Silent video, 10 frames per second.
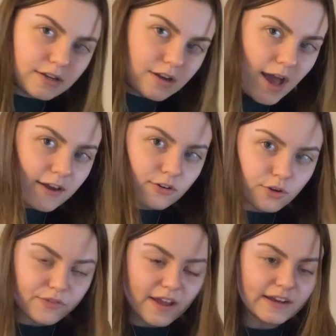I don't know if
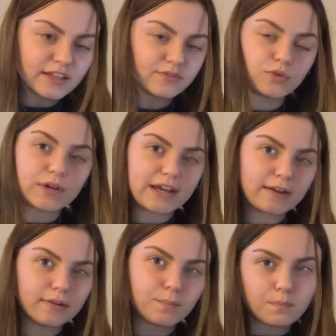any of you
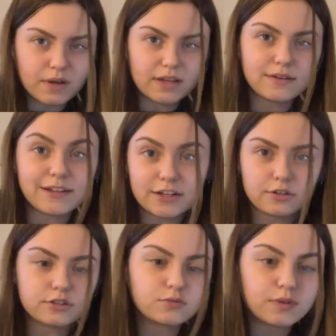care, but
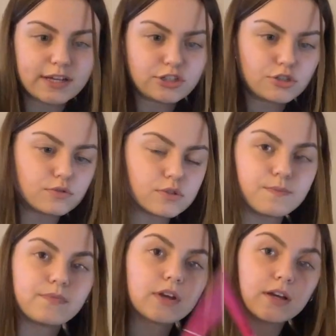here's what I chose.
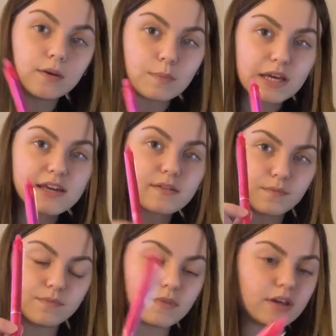Pink,
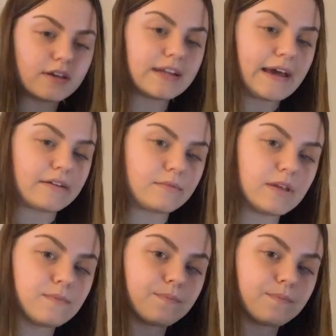anatomy.